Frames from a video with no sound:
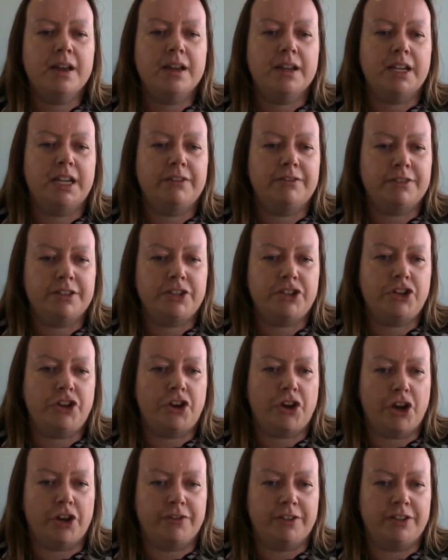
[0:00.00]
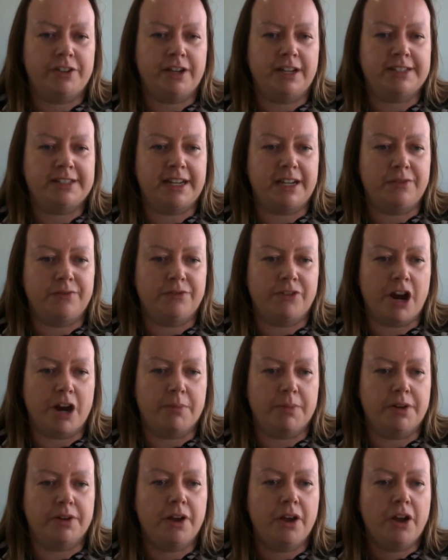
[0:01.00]
Given the new COVID-19
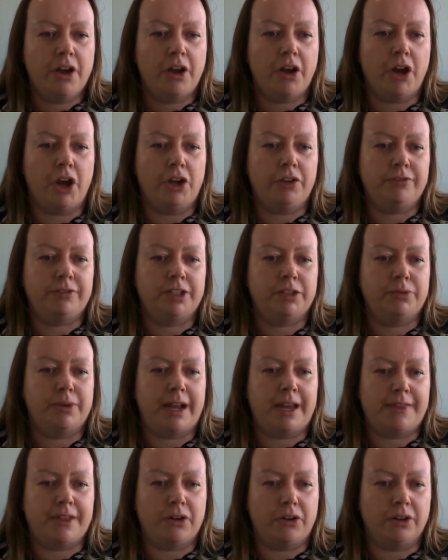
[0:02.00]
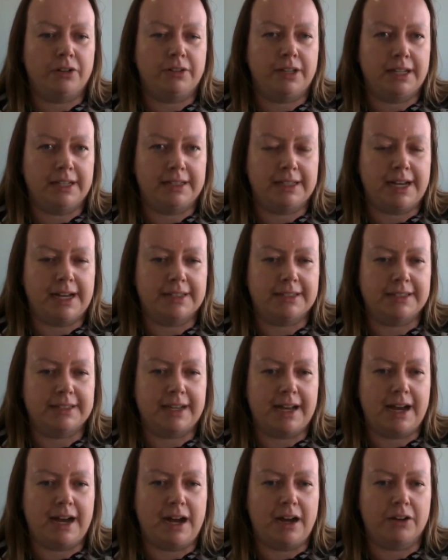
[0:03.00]
environment, hopefully the way that online classes
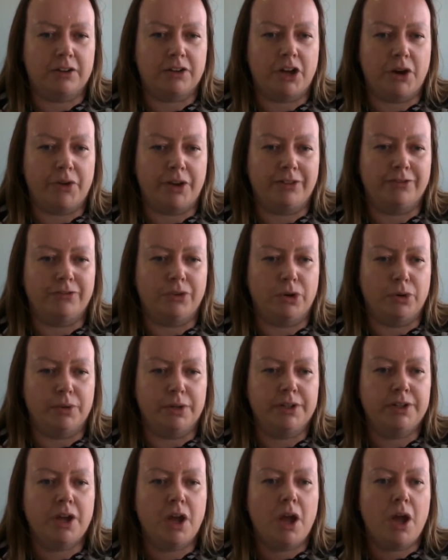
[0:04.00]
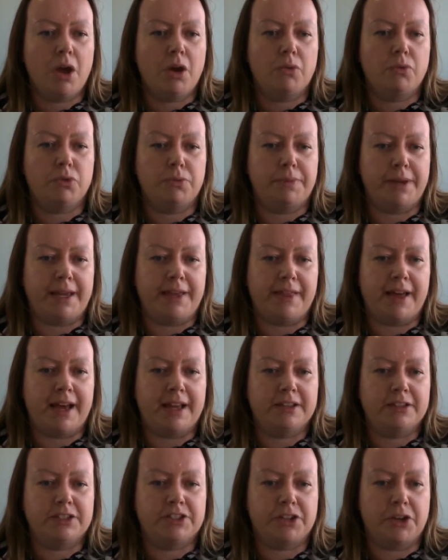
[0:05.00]
are going forward will be
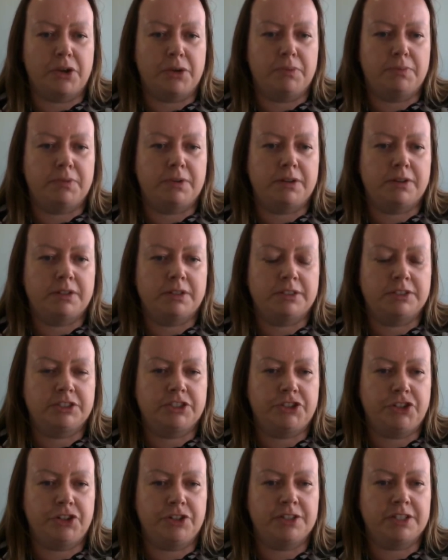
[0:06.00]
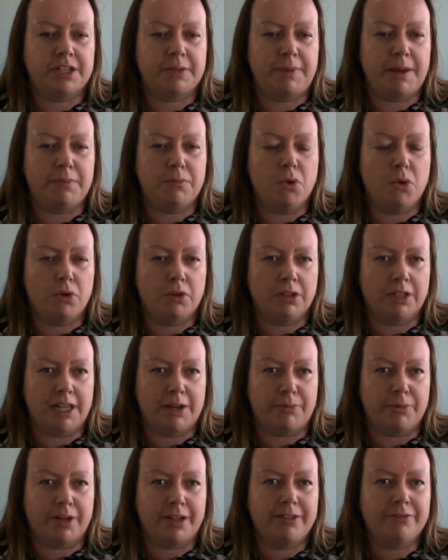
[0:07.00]
that so students can be more
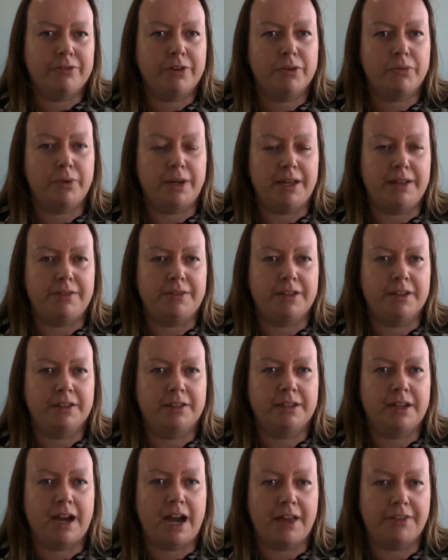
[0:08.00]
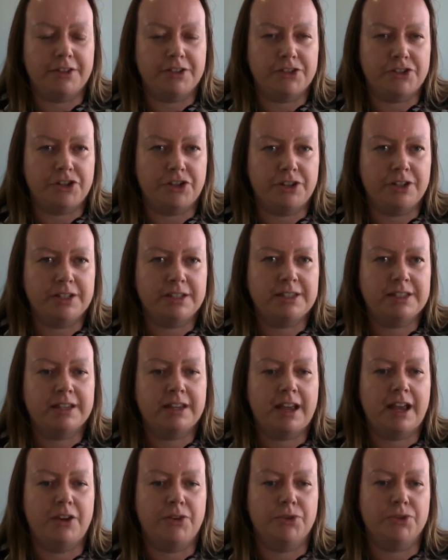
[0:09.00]
collaborative with other students
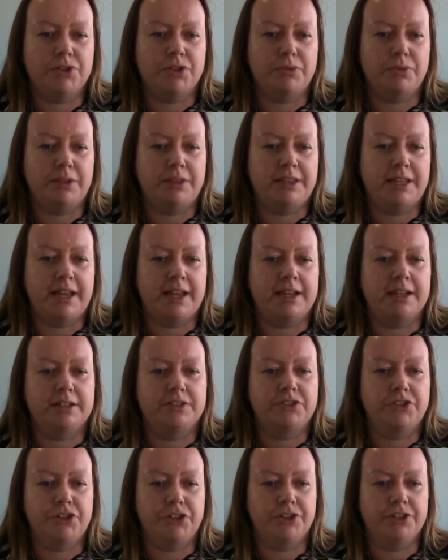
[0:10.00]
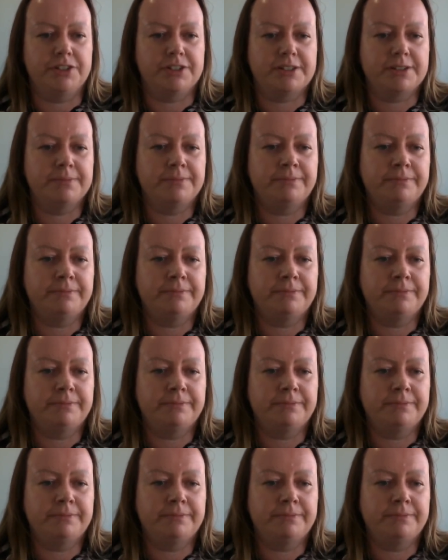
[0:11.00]
and also with their tutors.